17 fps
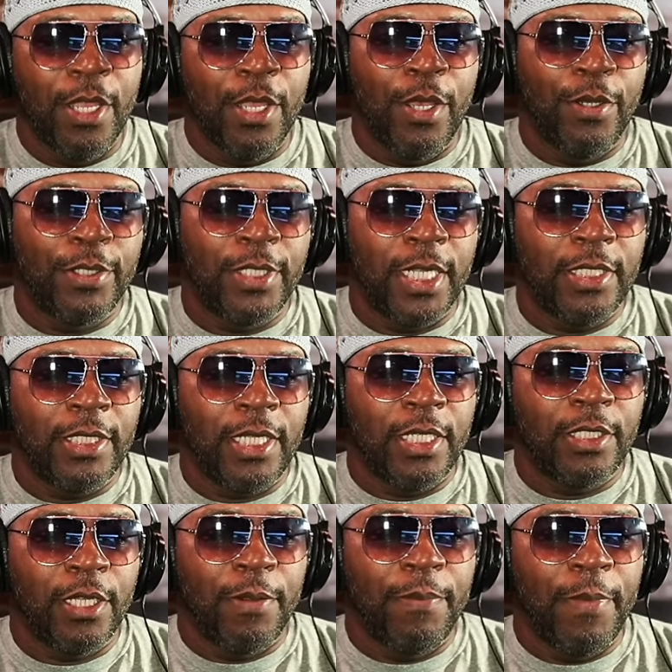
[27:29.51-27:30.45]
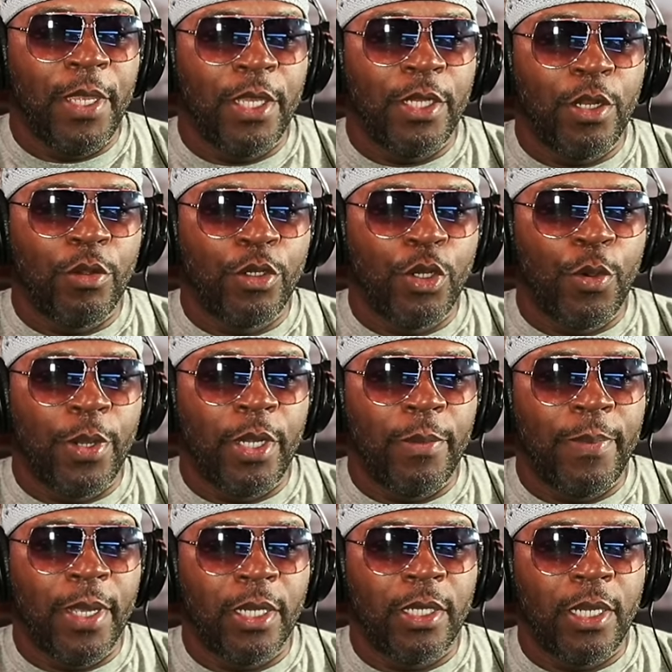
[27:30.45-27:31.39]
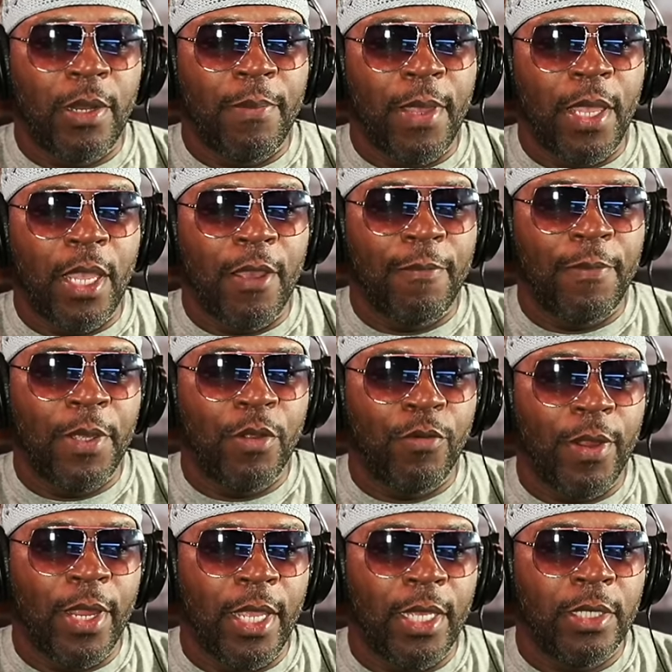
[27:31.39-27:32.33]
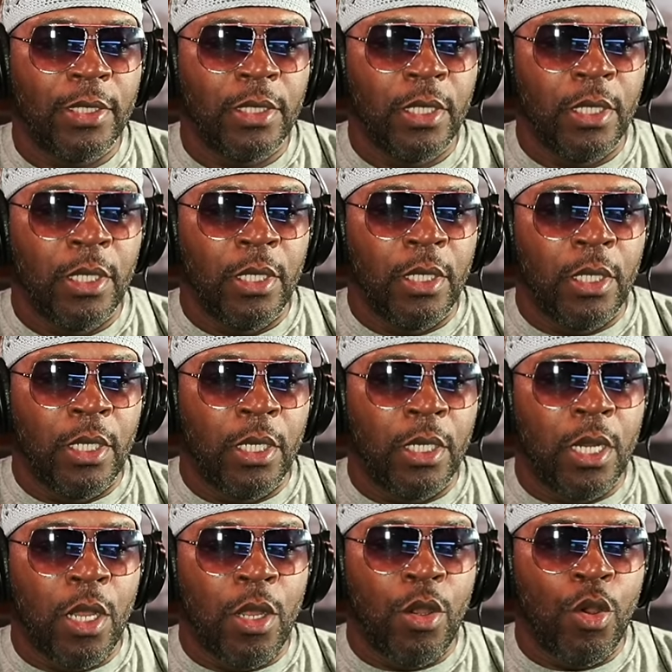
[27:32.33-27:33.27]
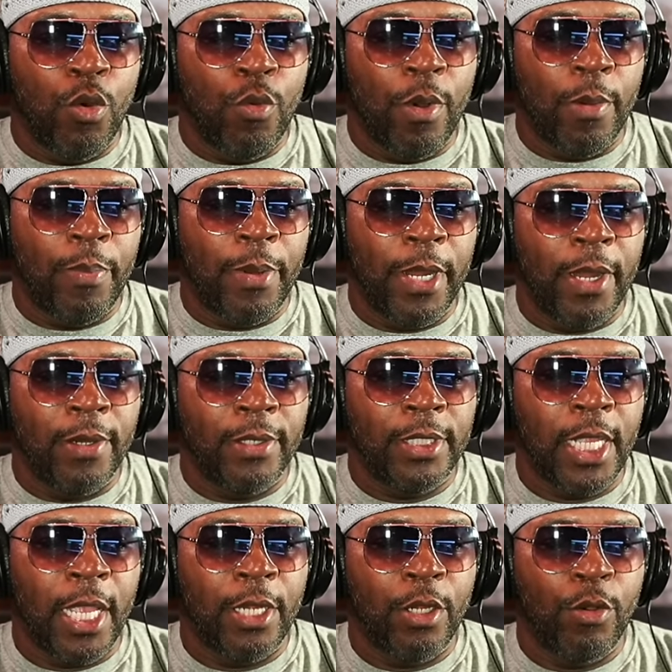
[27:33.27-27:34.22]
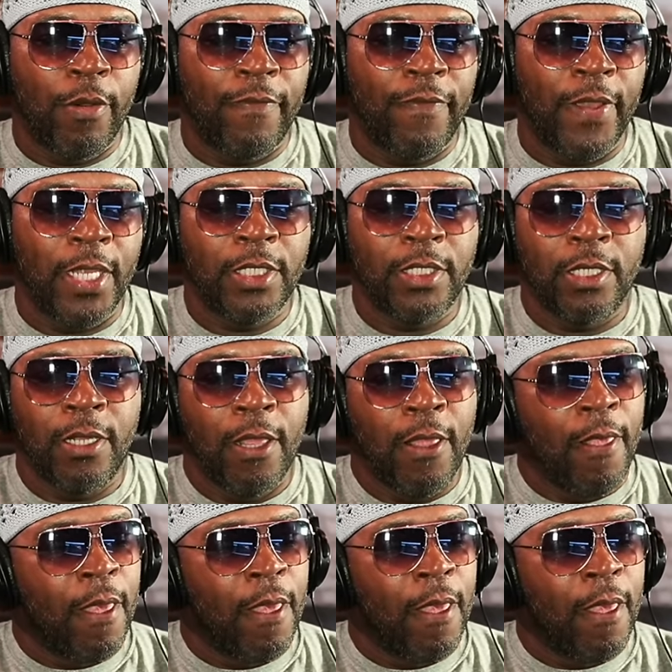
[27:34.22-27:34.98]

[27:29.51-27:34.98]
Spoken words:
Jose say, some men don't know any better. They may have been raised in a home where parents had no affection.